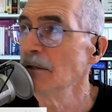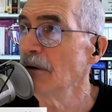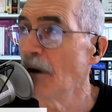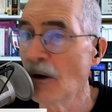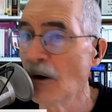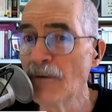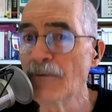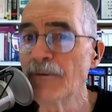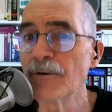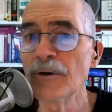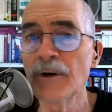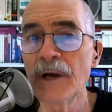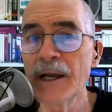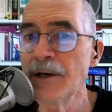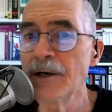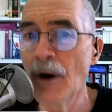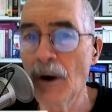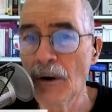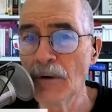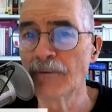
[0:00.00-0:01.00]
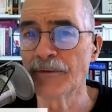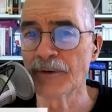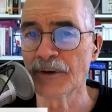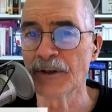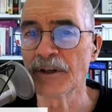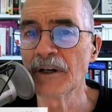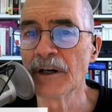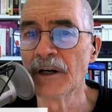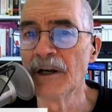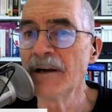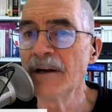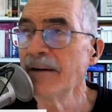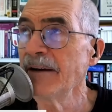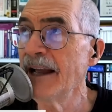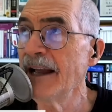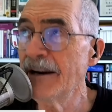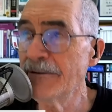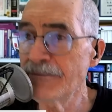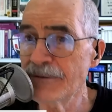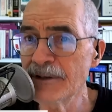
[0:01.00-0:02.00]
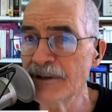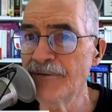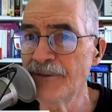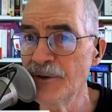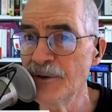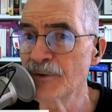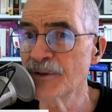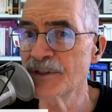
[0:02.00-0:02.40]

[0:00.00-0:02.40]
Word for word: over and over every few